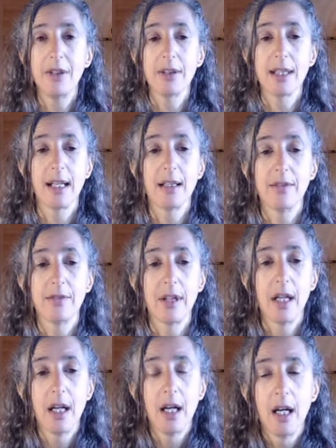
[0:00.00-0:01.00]
yourself.
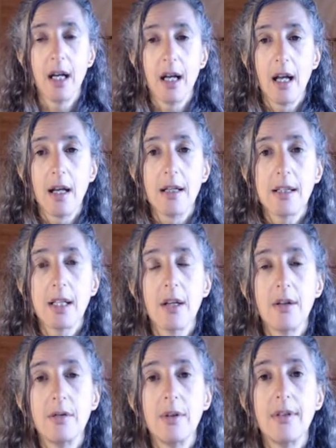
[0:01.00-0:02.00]

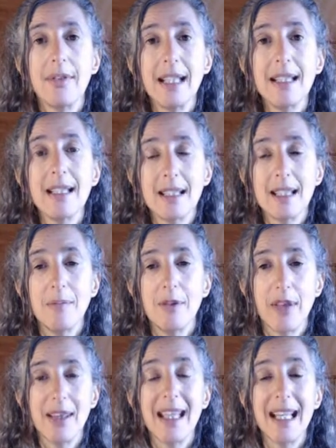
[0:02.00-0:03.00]
So these are some of
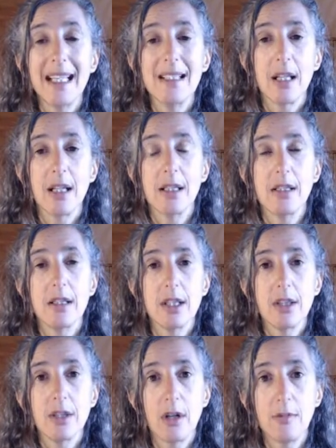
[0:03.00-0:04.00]
the things that are going to
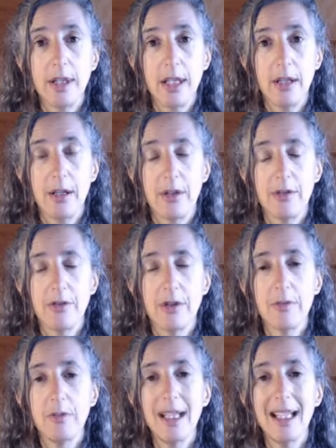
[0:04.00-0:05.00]
stop you
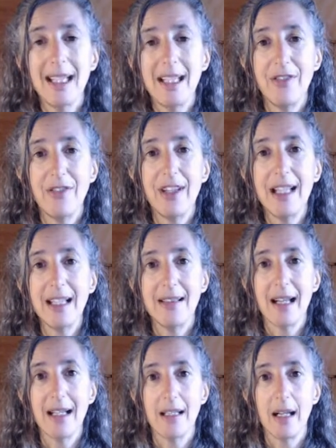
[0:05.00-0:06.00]
from really feeling
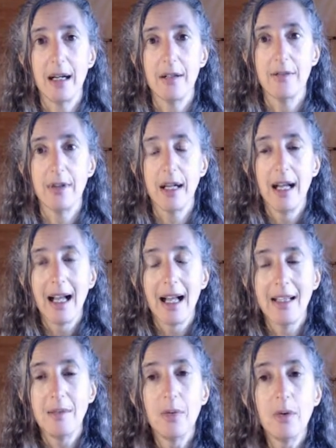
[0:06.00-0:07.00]
that love.
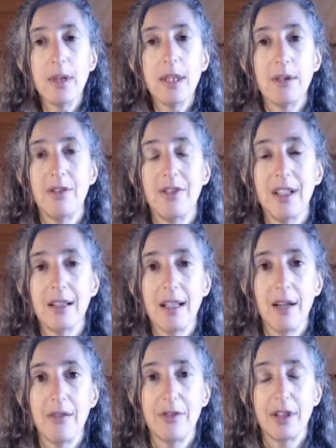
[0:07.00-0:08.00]
And the more you can feel the
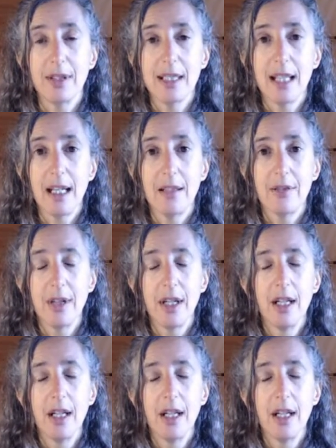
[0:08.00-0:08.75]
love for yourself,